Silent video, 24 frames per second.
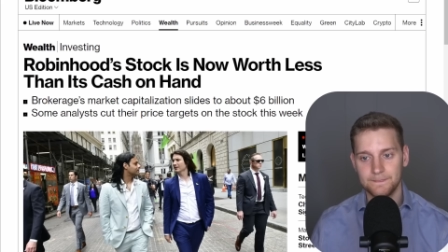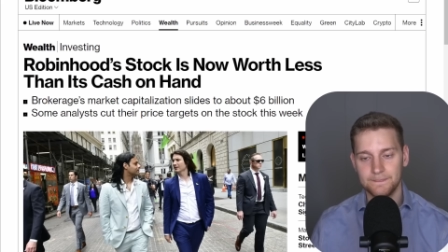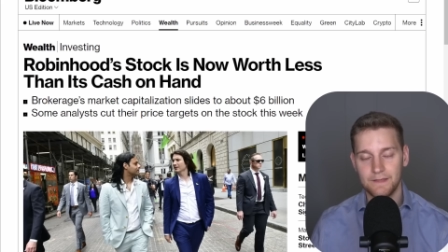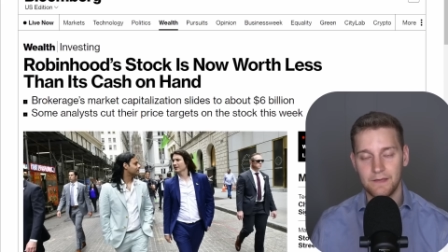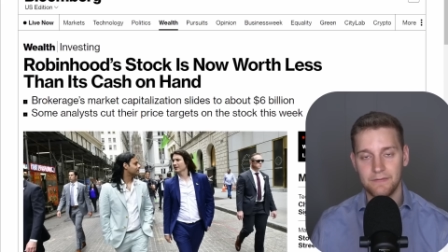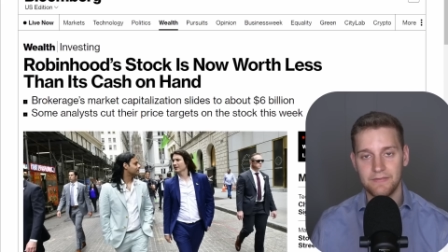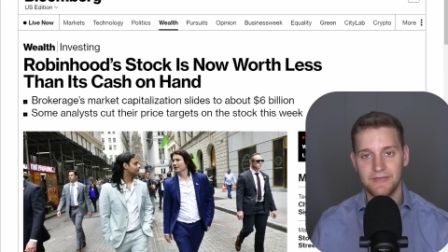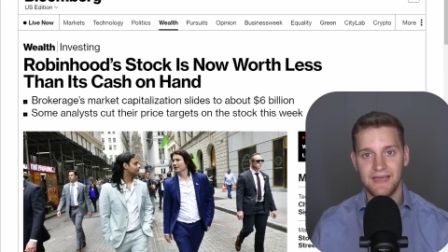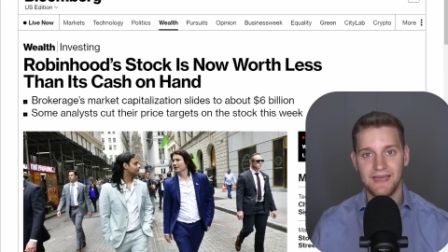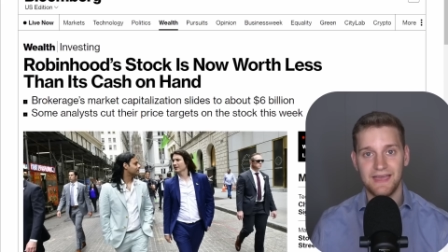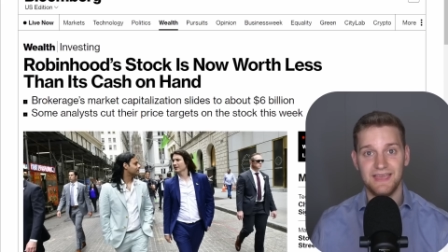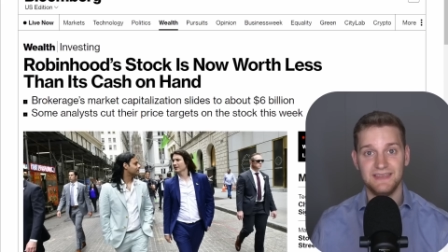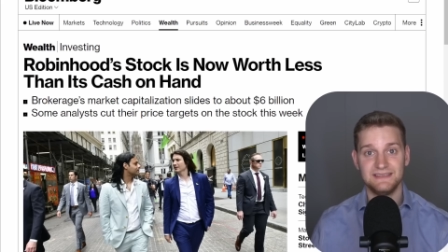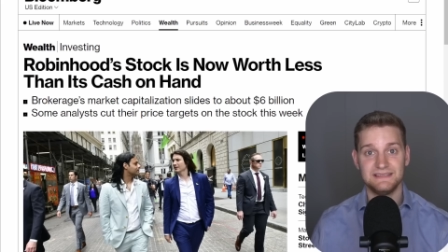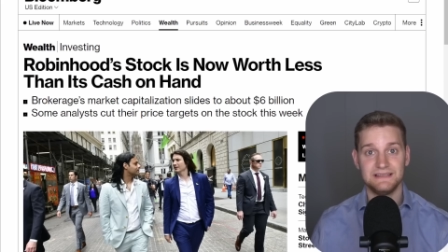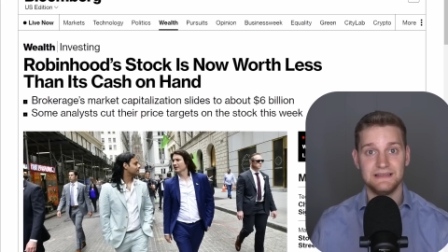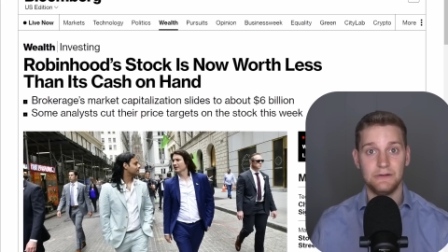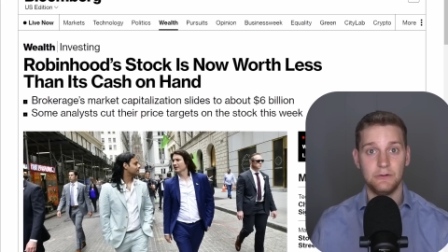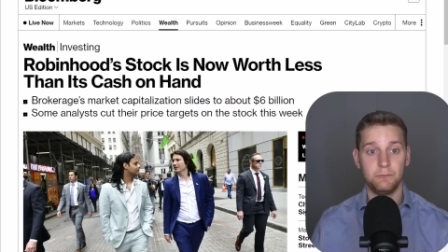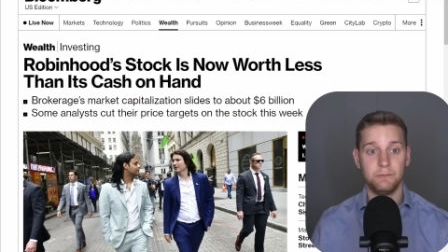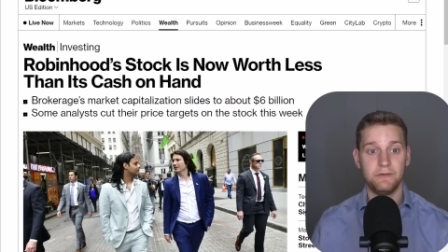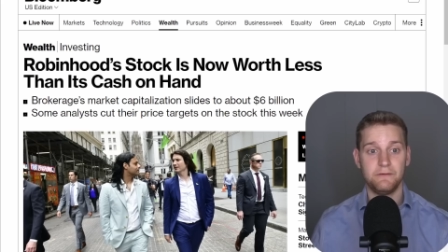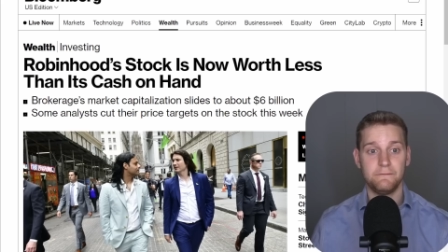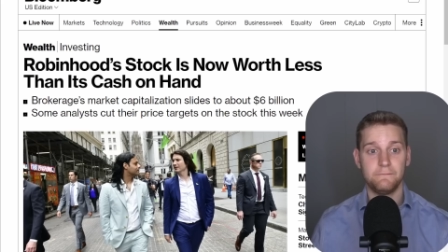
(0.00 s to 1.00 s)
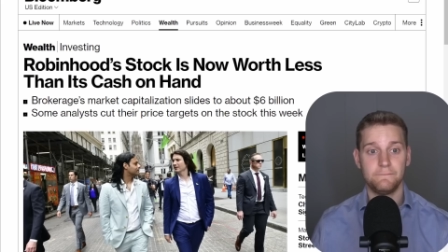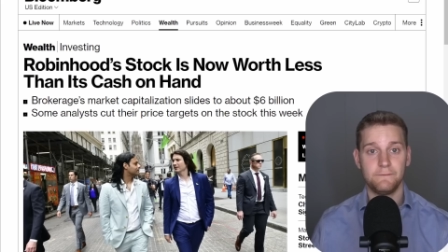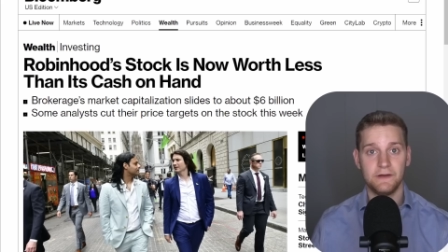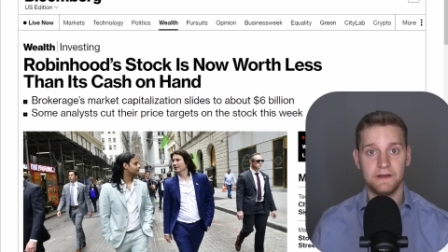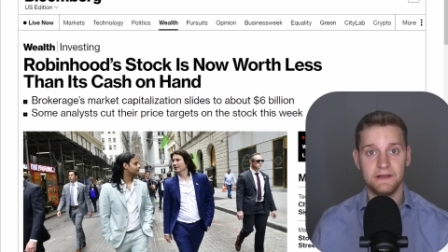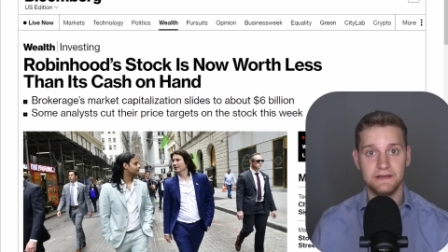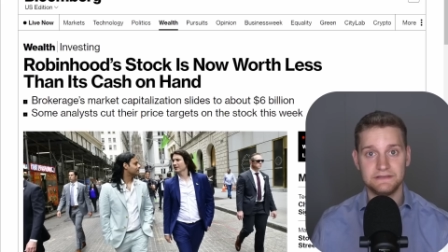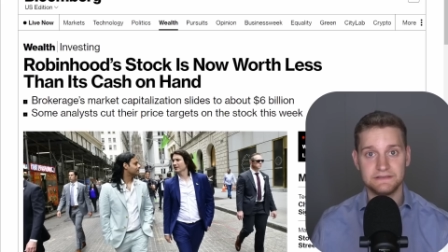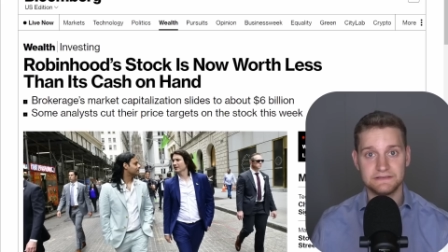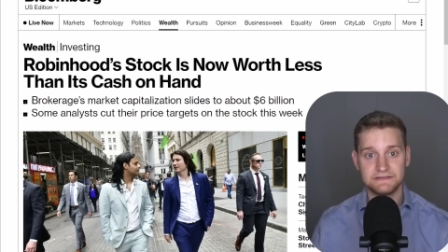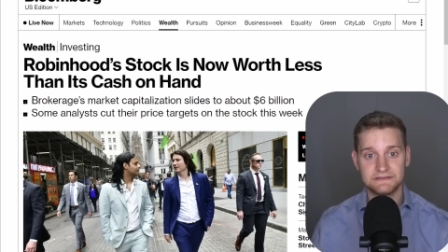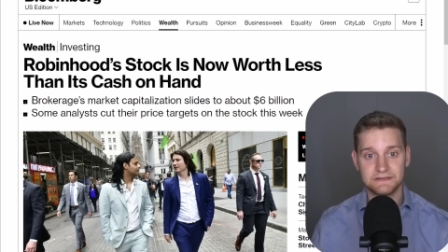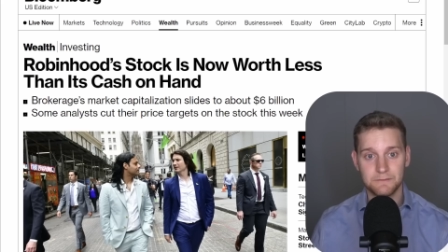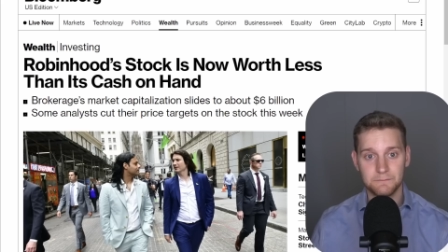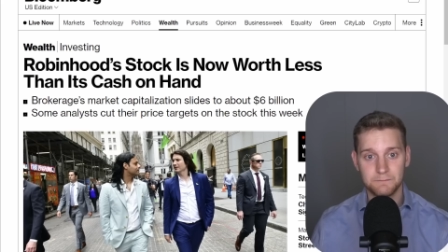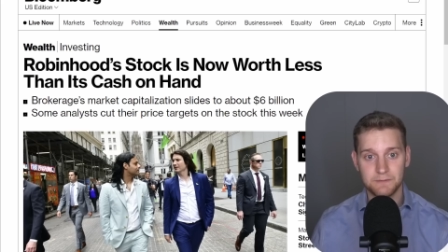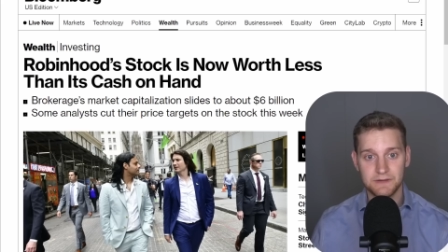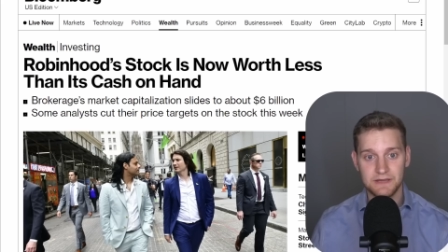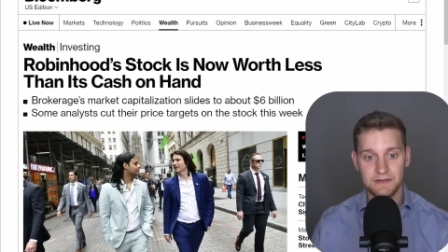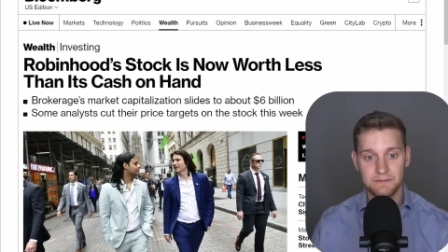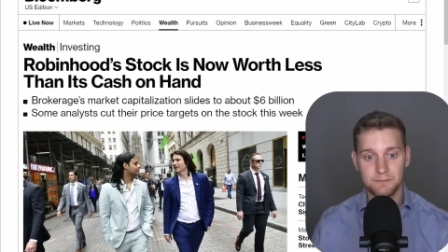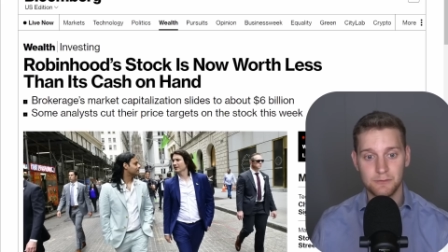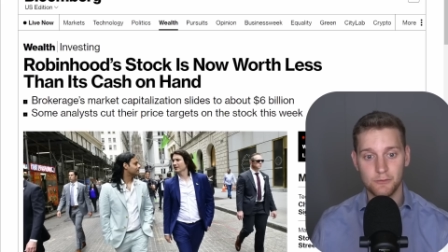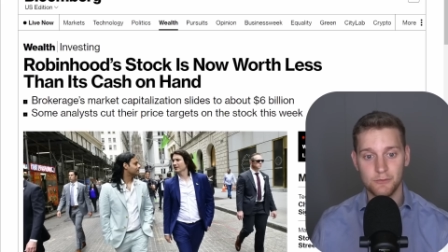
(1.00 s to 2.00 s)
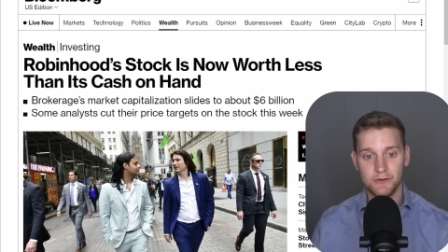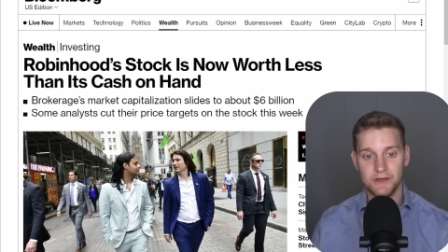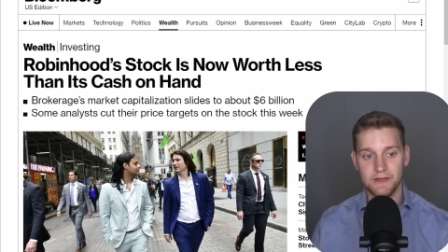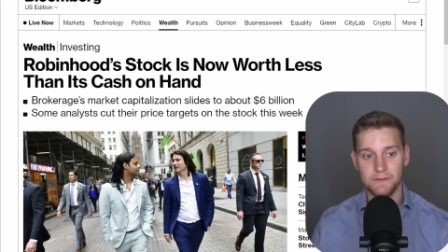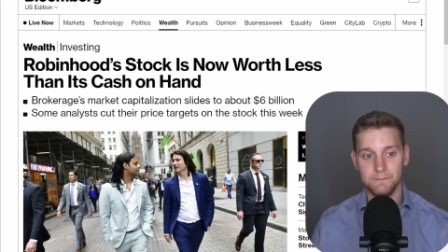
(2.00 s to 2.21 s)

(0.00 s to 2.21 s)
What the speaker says: Now that is a little bit funny to some people.